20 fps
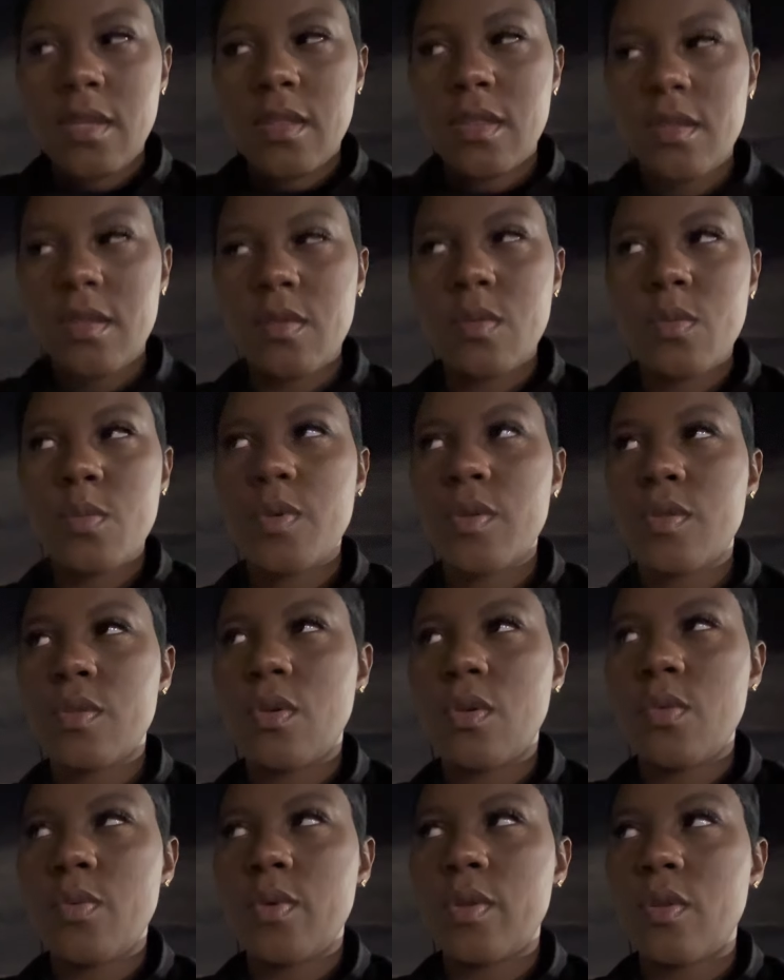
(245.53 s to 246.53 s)
This is what's
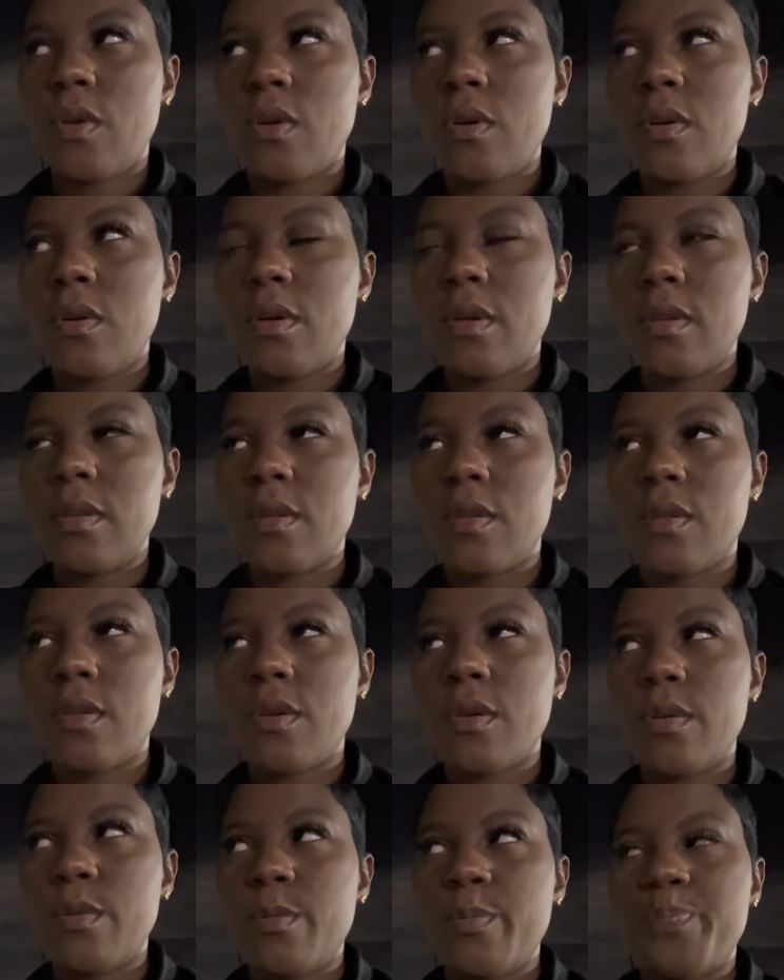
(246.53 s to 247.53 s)
going on.
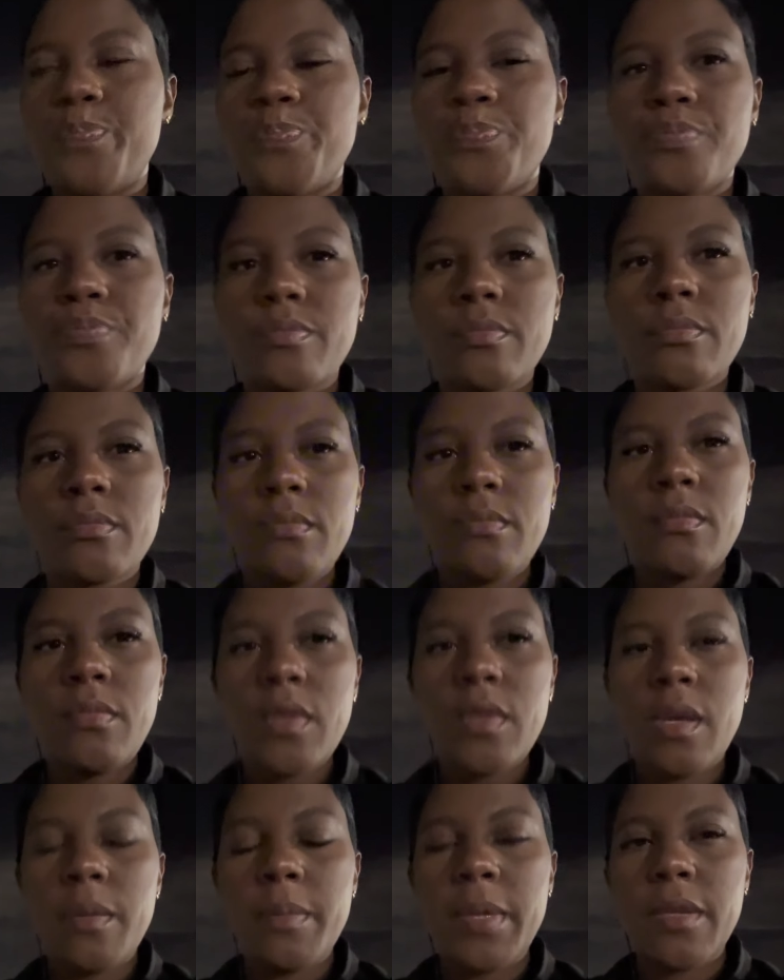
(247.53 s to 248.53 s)
So,
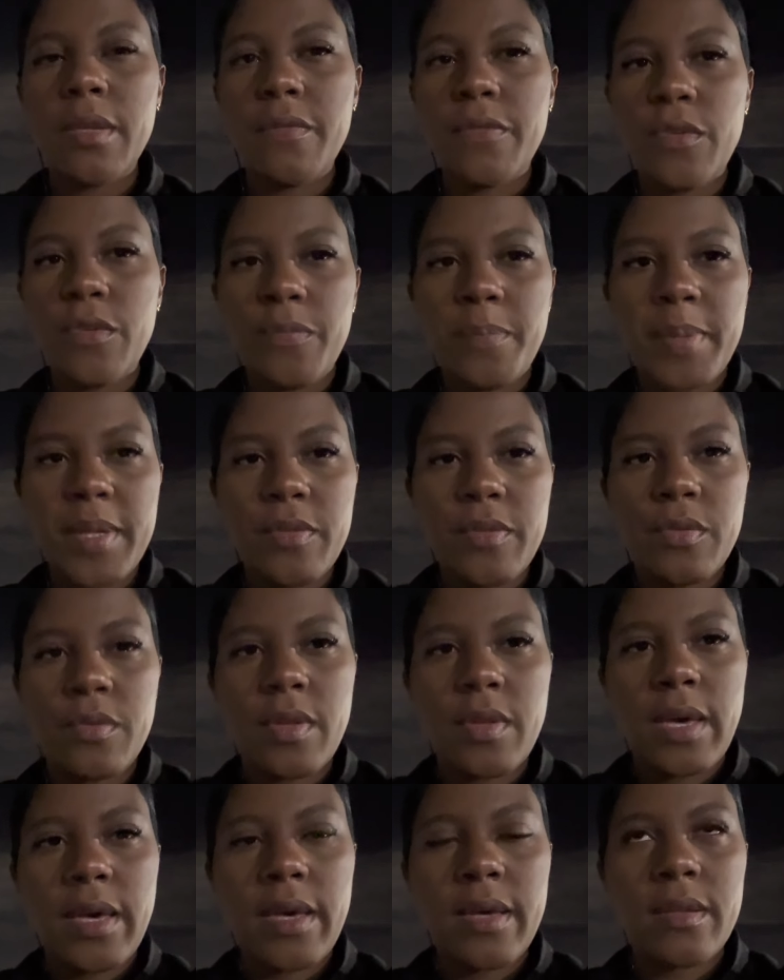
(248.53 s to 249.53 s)
I mean, if you've been through
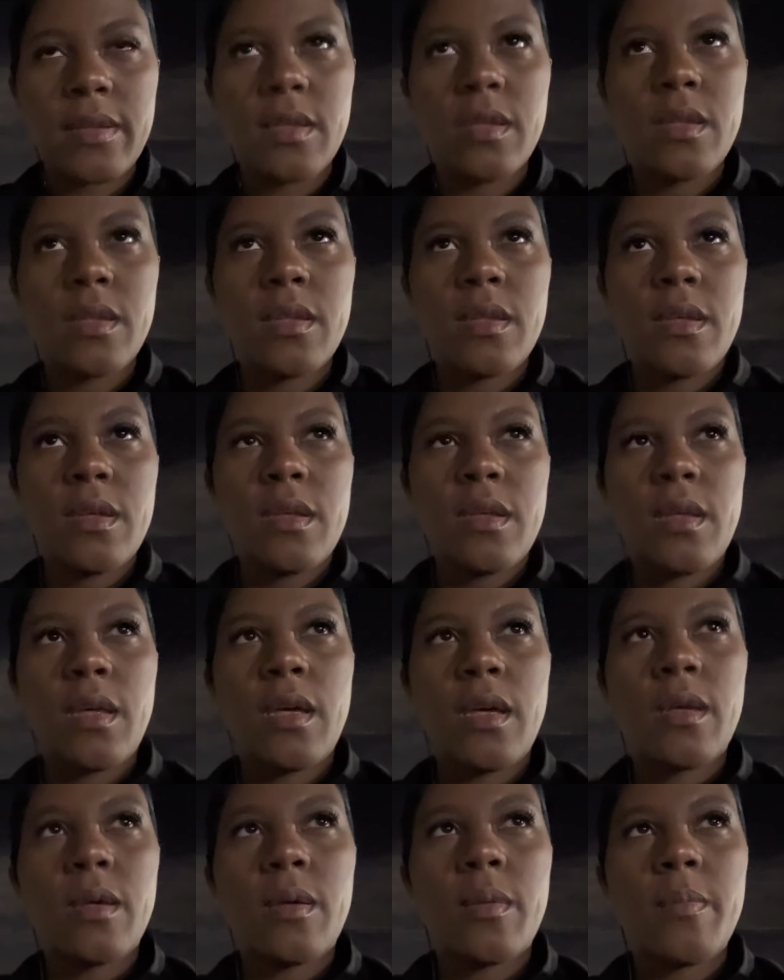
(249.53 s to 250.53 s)
that
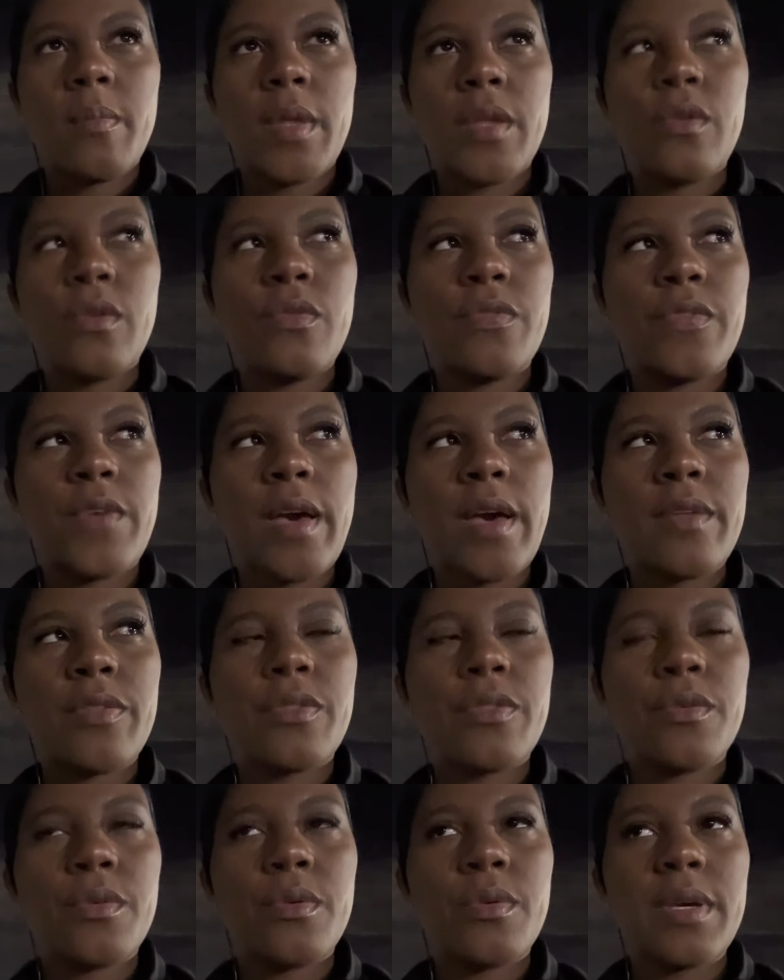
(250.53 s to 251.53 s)
um, and you've got
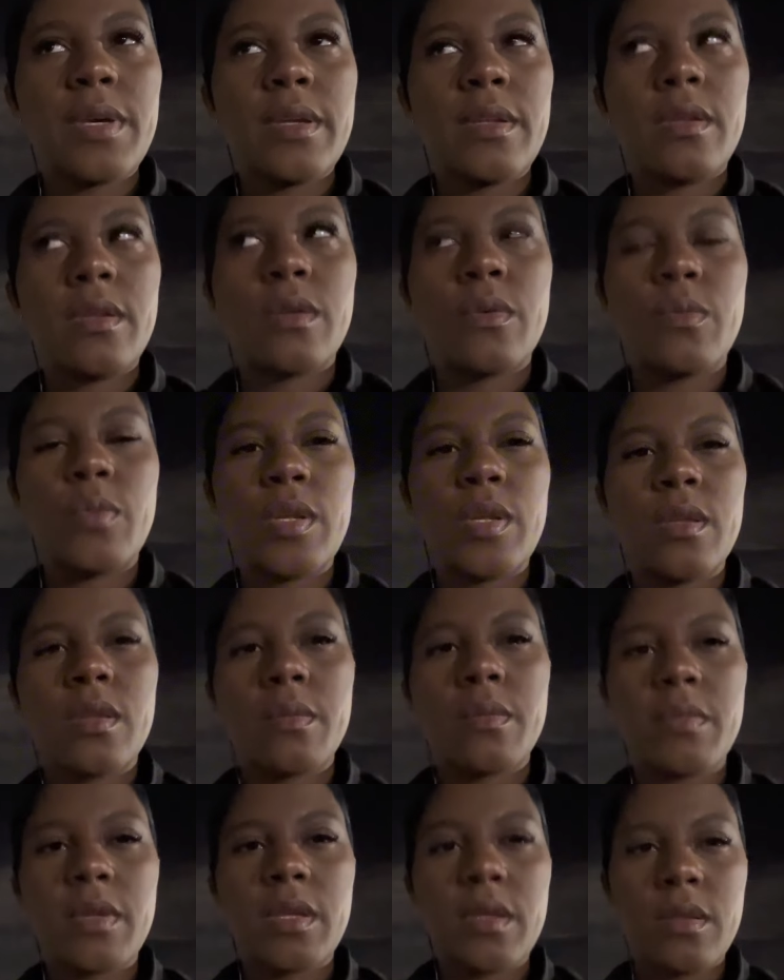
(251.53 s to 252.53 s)
through it, what are
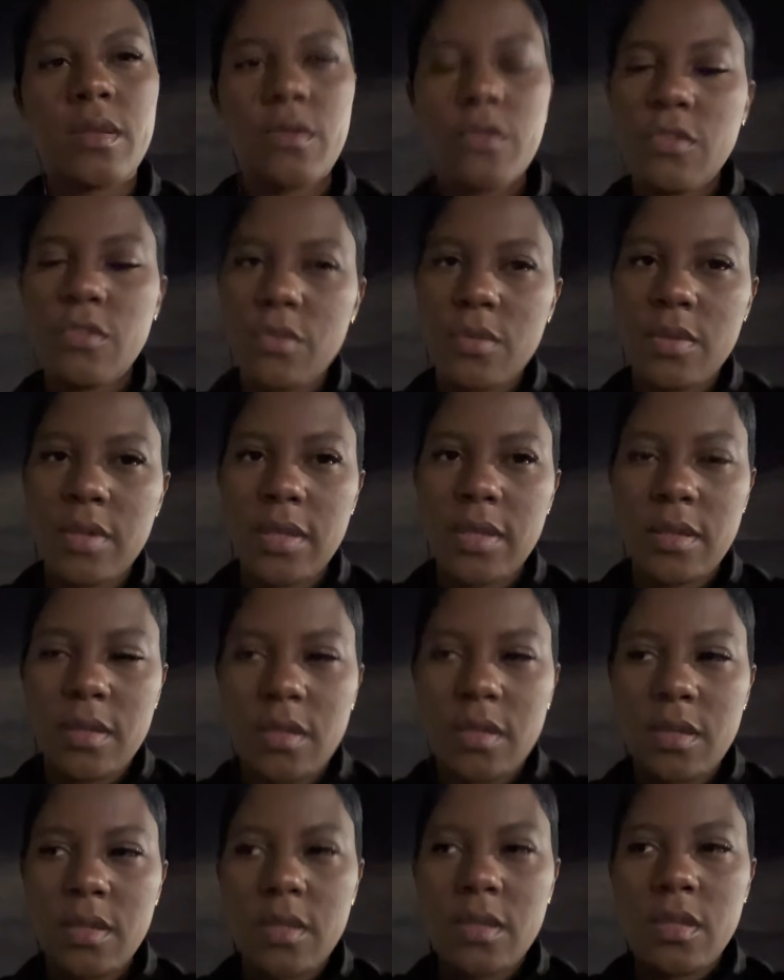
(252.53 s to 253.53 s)
some things that you did?
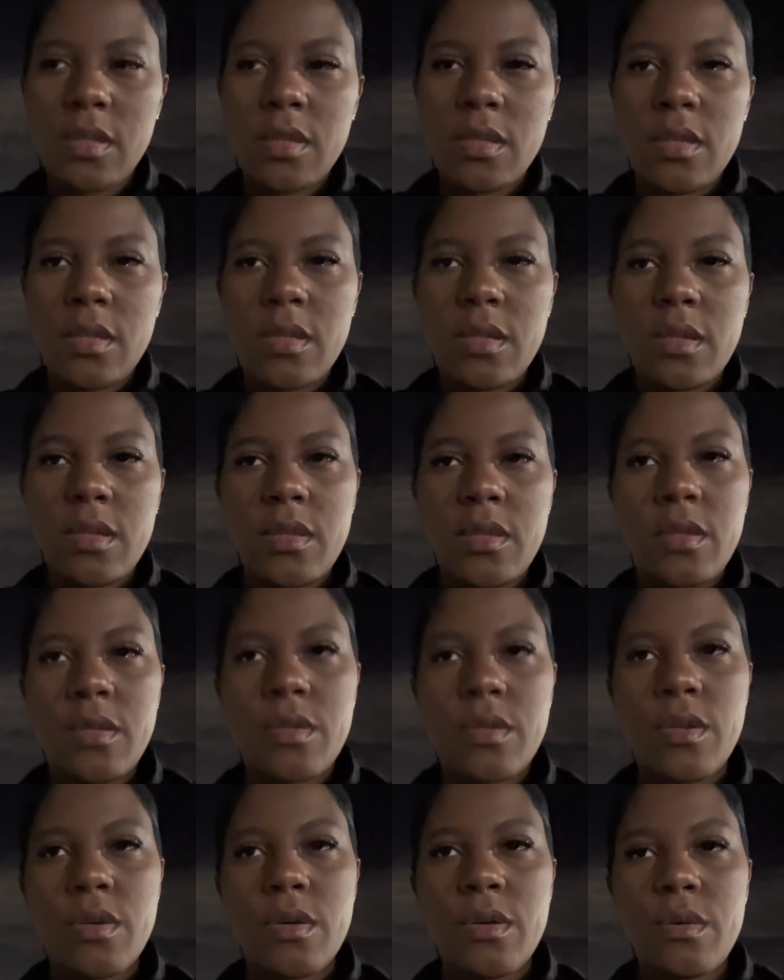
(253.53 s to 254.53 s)

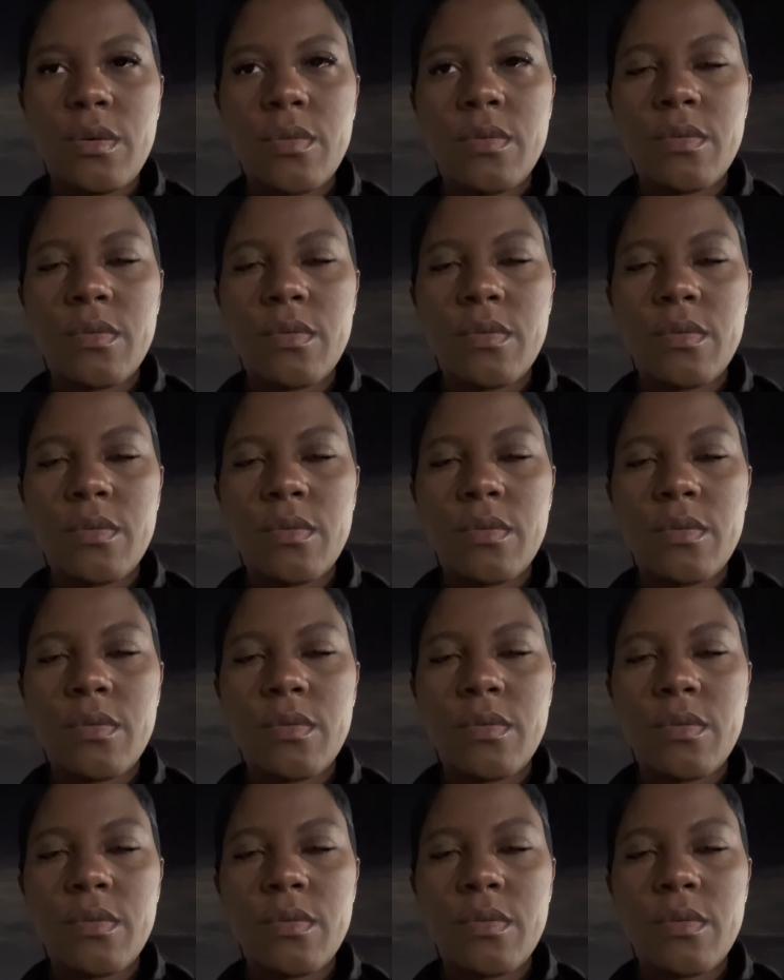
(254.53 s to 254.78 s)
You know?